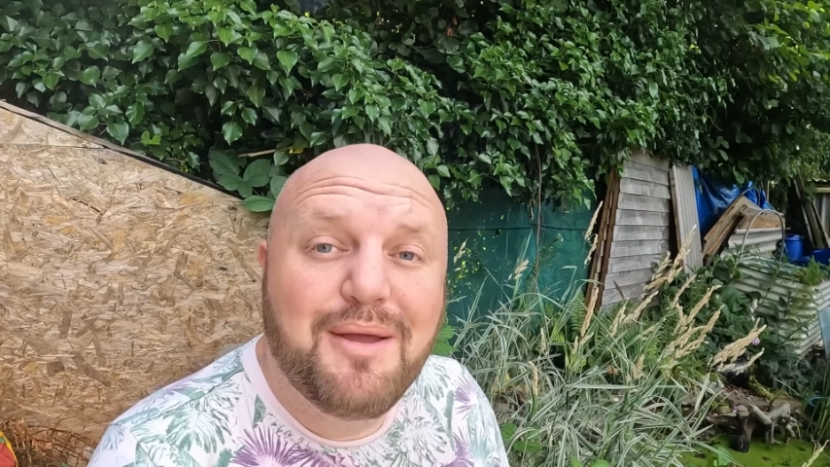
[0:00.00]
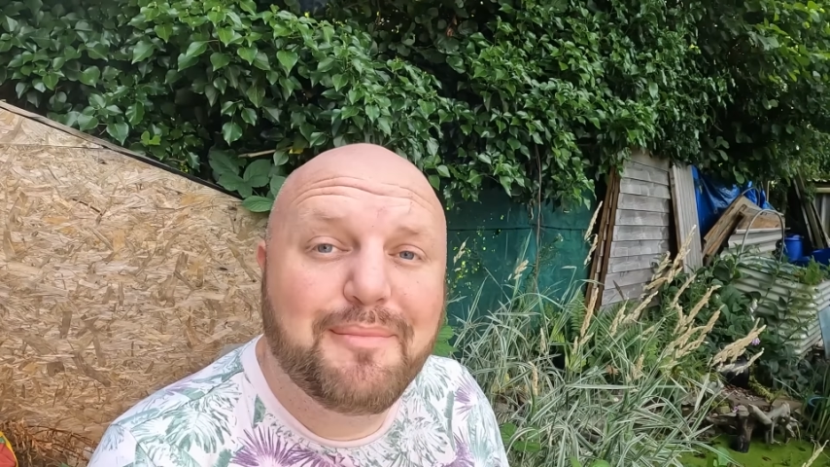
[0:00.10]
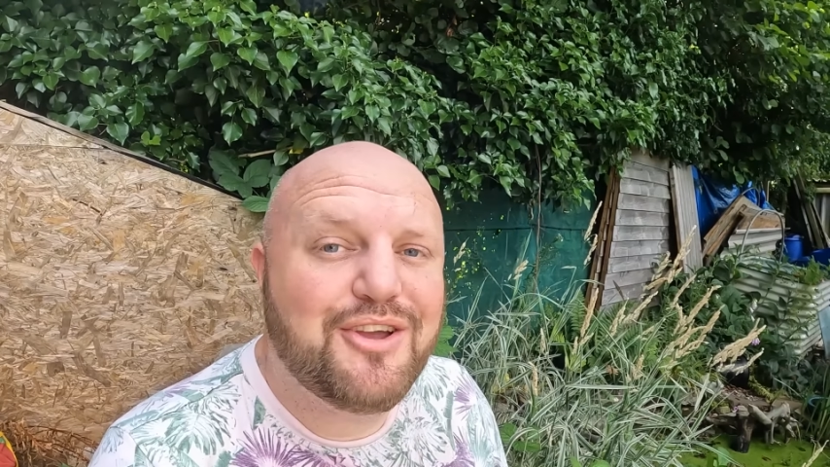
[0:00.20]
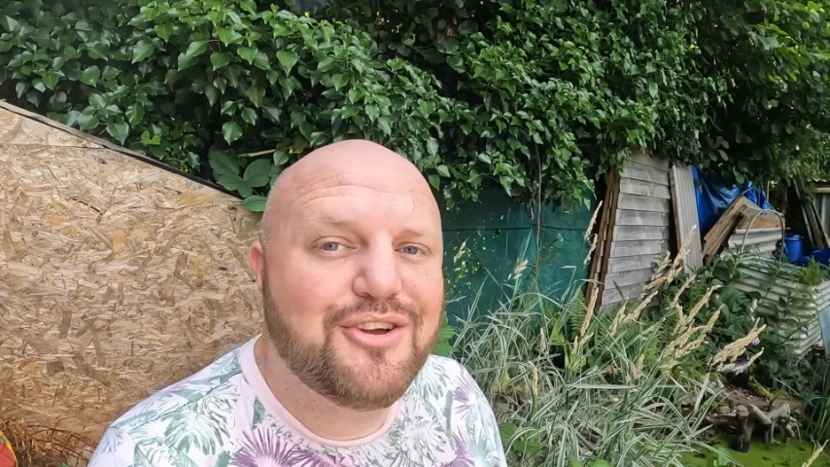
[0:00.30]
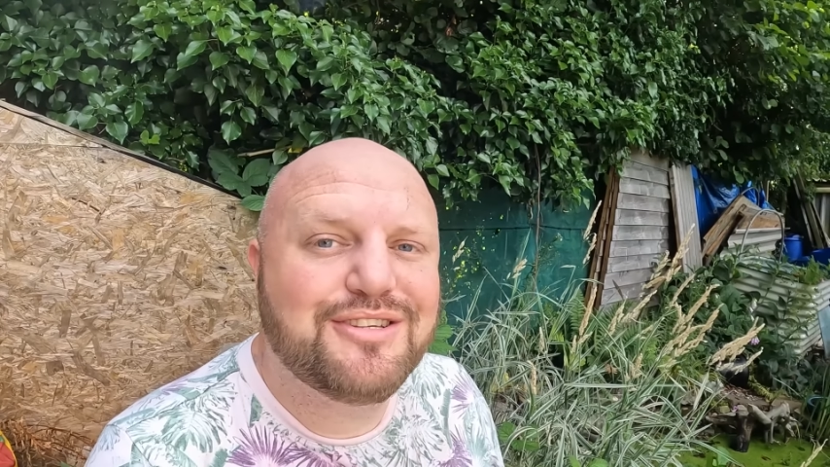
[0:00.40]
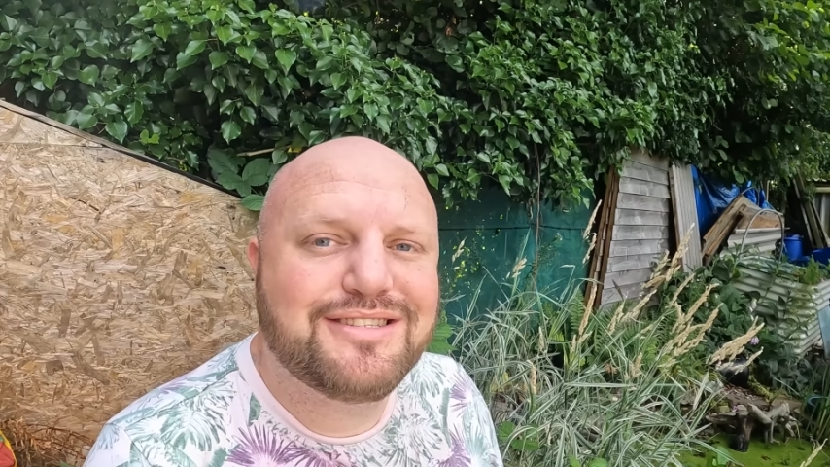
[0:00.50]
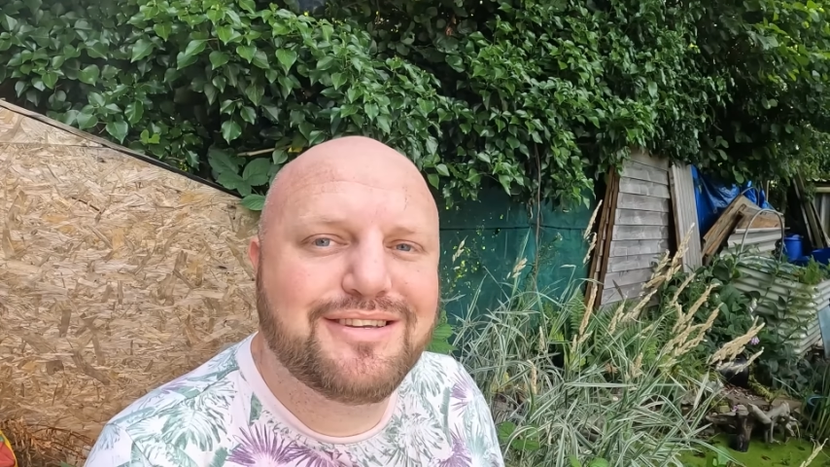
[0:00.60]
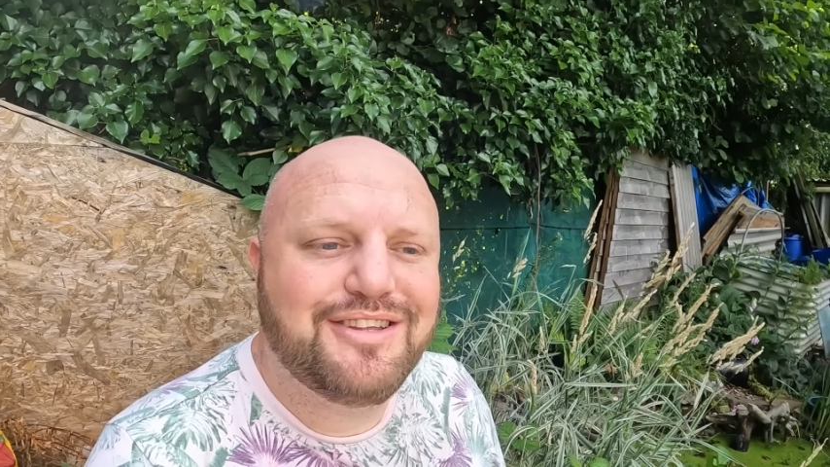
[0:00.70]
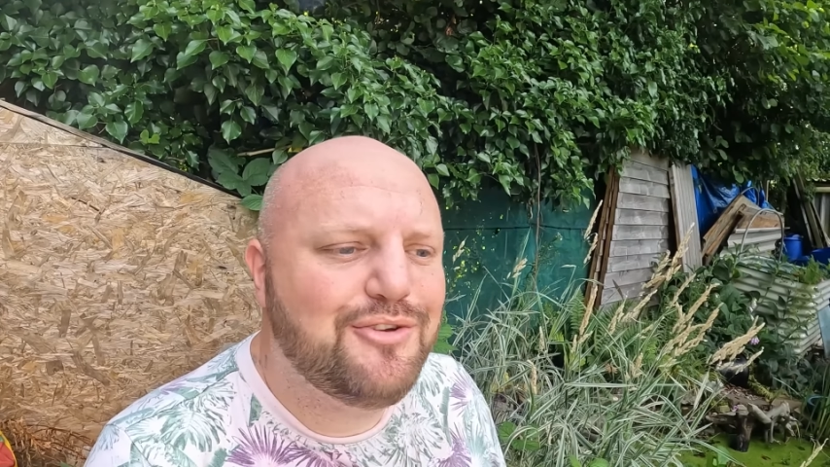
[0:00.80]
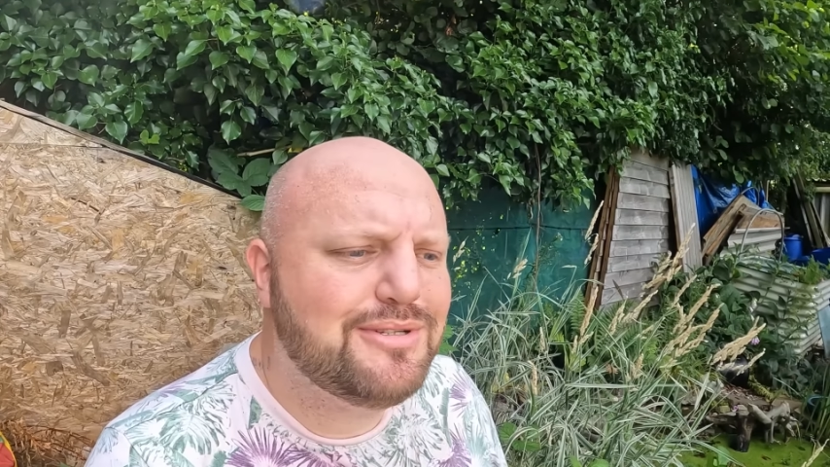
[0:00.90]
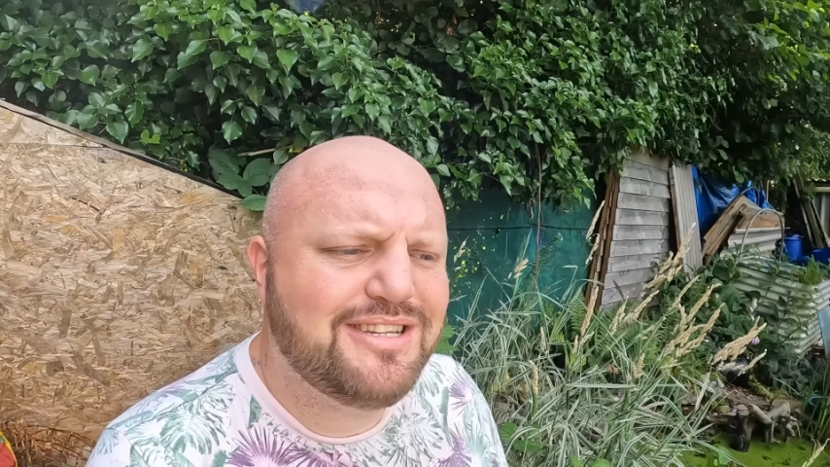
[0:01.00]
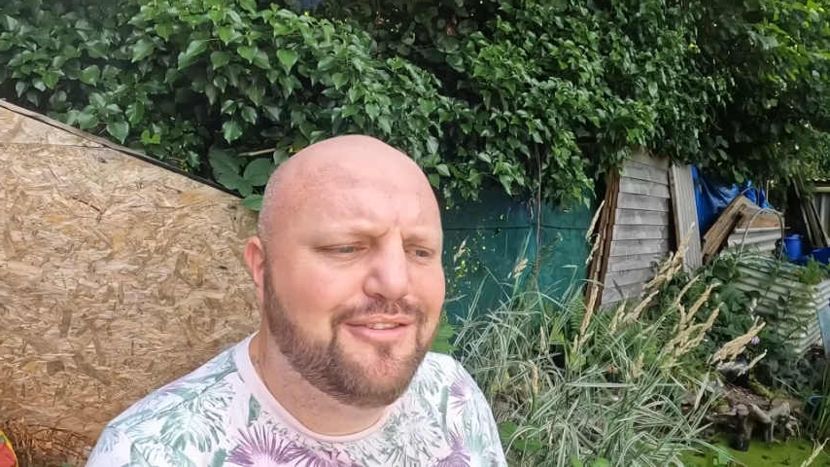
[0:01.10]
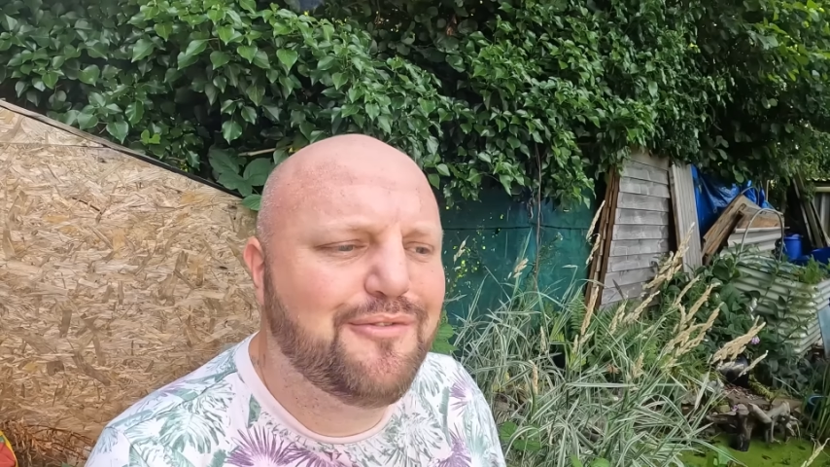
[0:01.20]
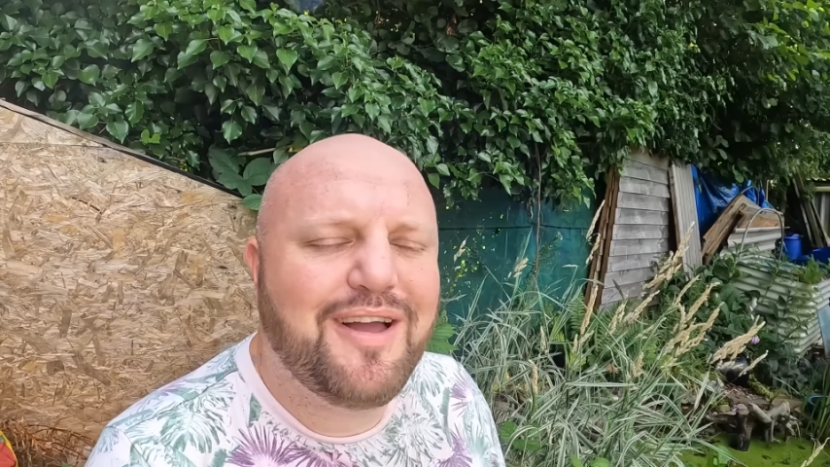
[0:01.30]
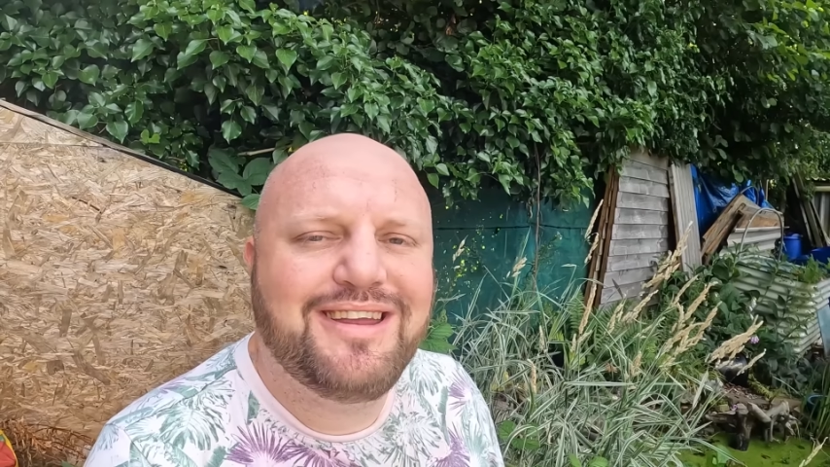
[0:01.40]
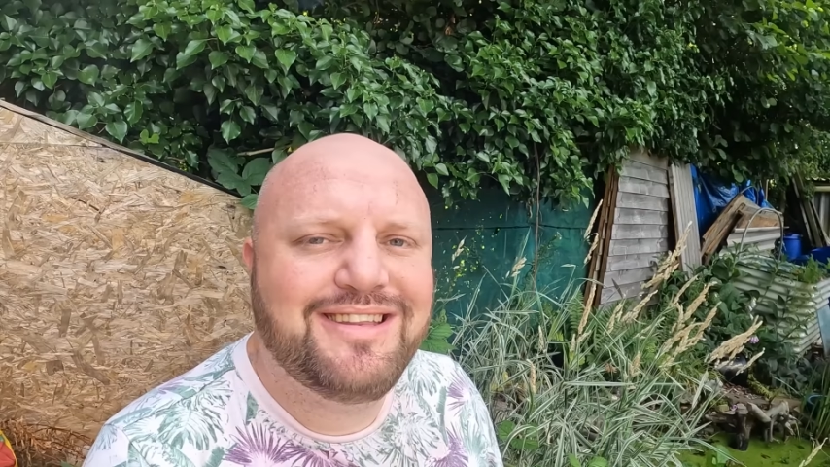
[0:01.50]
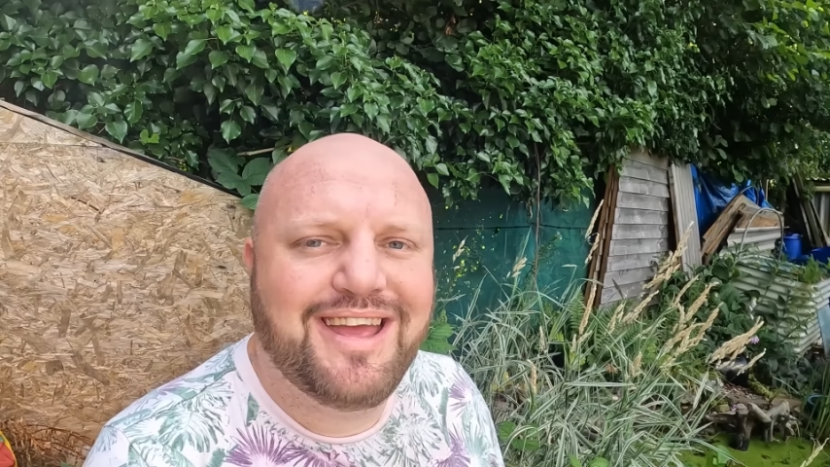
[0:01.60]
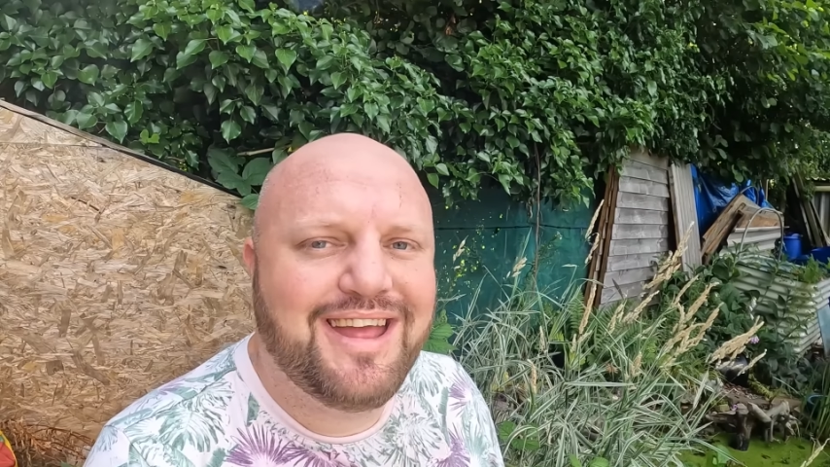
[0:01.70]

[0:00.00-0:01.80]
because you still find it